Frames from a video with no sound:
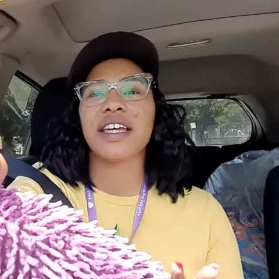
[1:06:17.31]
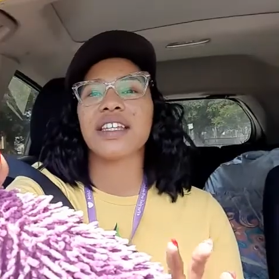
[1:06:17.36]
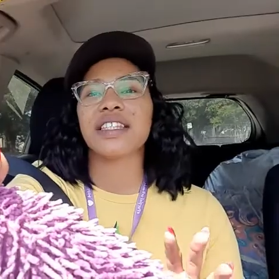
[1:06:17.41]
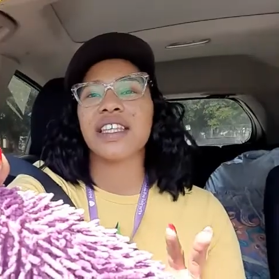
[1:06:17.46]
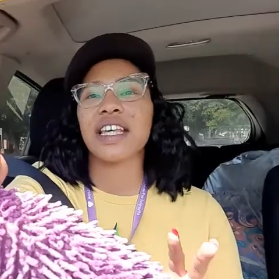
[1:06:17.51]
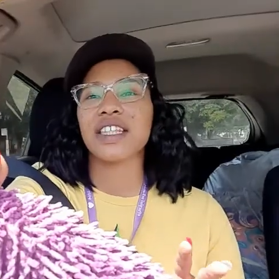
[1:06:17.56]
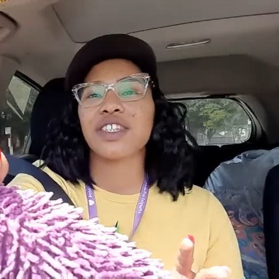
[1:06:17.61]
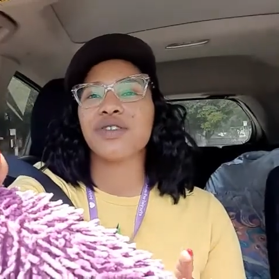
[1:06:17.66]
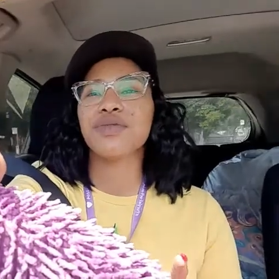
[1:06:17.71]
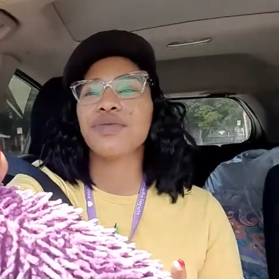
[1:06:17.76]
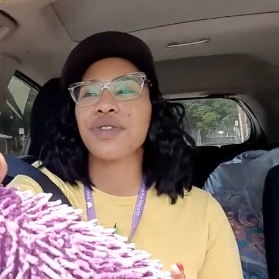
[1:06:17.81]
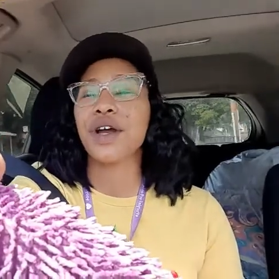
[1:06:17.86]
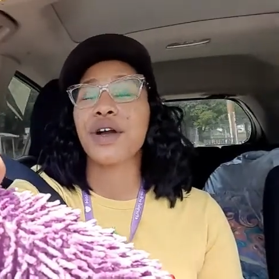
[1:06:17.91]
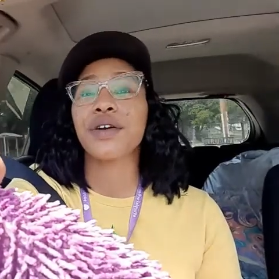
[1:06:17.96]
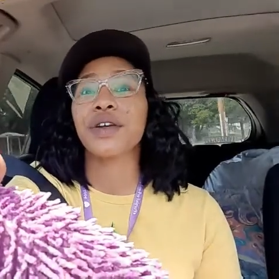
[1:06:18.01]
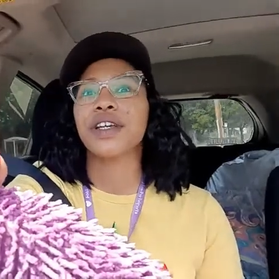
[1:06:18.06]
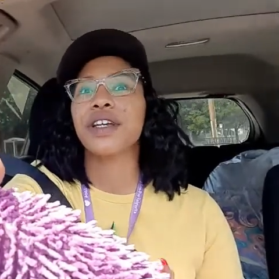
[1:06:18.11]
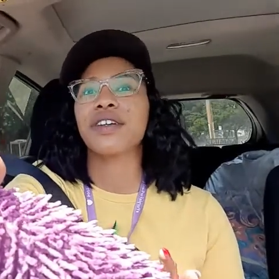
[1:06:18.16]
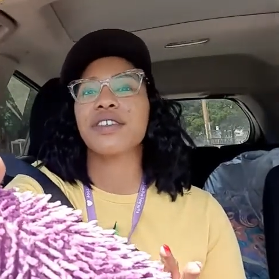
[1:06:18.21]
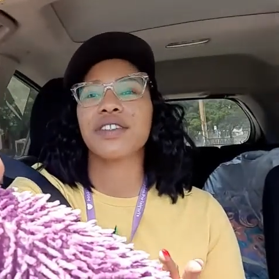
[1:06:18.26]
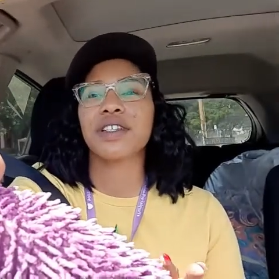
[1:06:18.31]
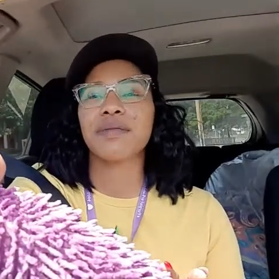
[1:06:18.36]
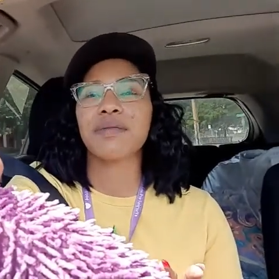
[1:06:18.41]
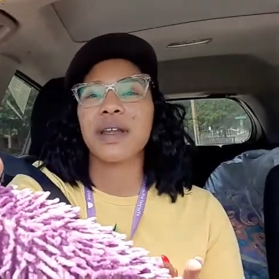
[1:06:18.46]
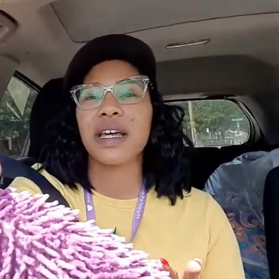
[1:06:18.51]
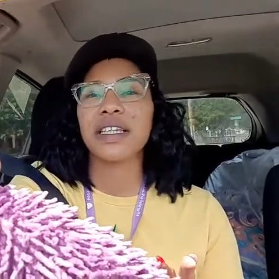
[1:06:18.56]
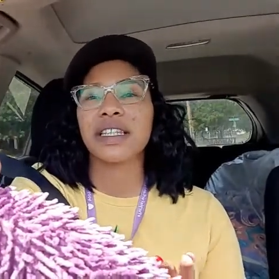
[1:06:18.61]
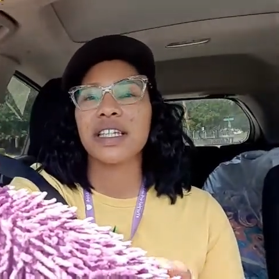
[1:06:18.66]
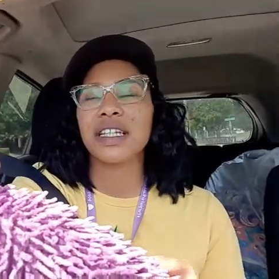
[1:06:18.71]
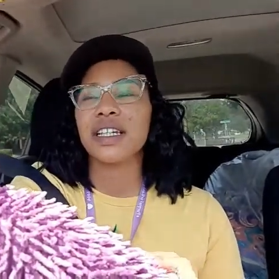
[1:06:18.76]
it's at 2.30 or something
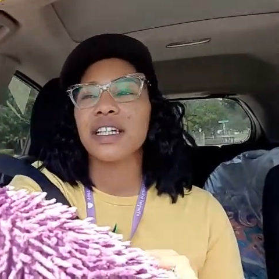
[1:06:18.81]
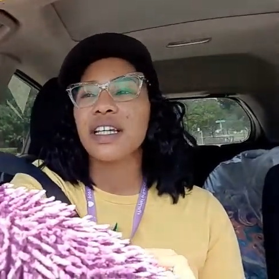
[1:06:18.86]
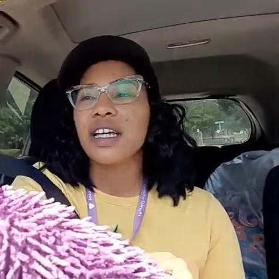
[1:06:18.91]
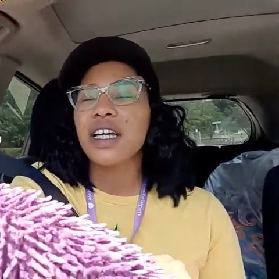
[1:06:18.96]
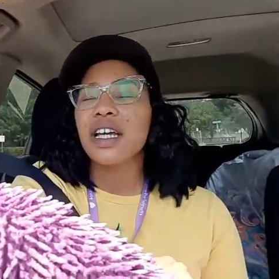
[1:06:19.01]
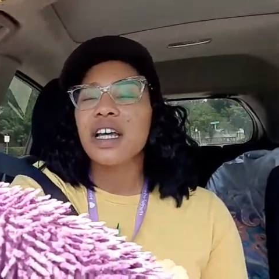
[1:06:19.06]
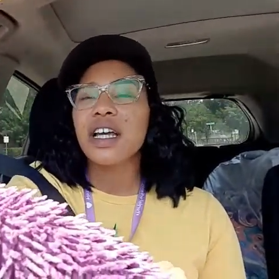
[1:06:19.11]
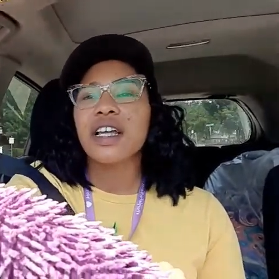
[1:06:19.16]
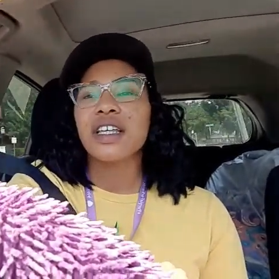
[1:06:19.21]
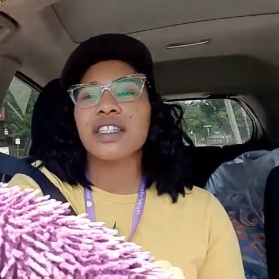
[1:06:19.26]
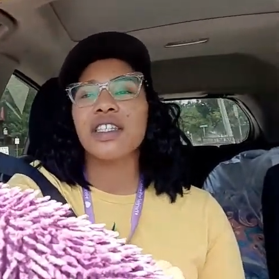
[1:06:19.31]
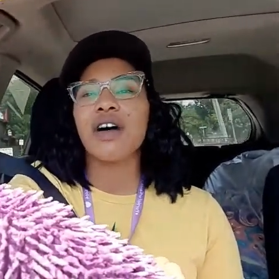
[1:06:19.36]
like that.